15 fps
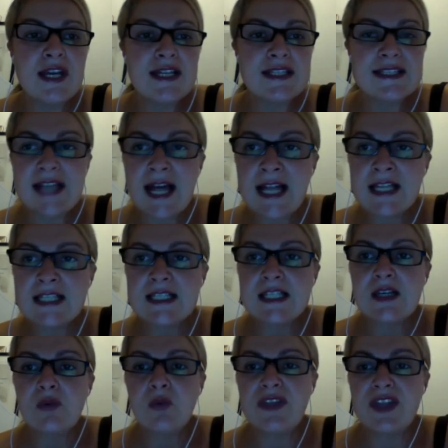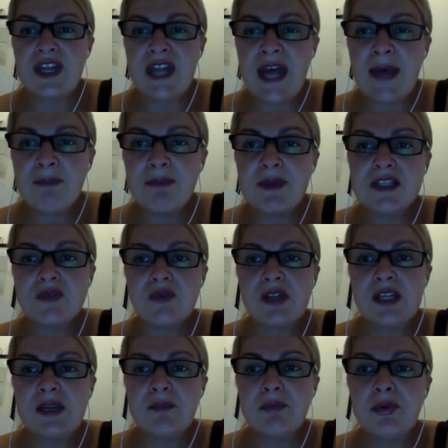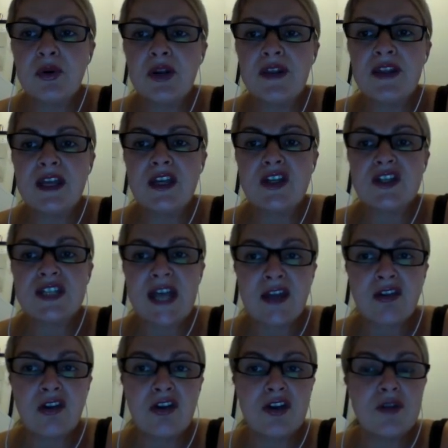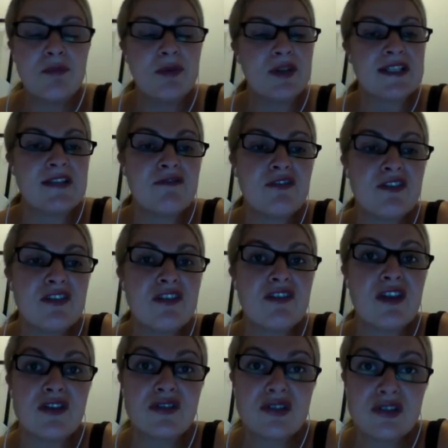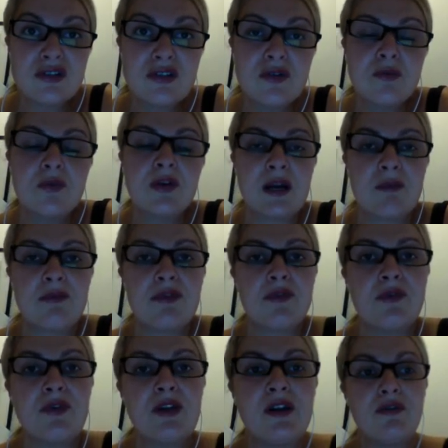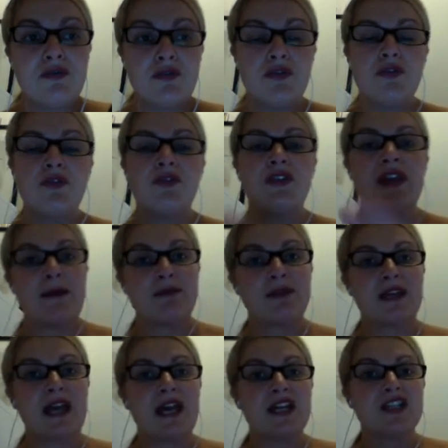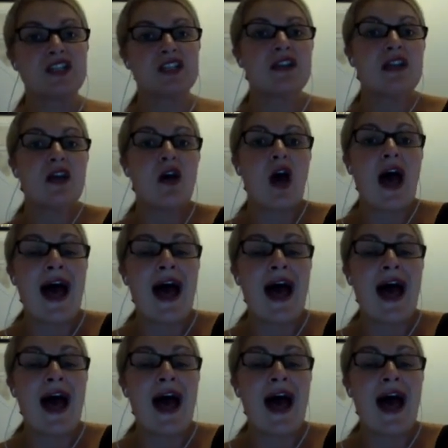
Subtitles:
it starts with an app. It's really important that you download it, because everything that you do will come through the application. There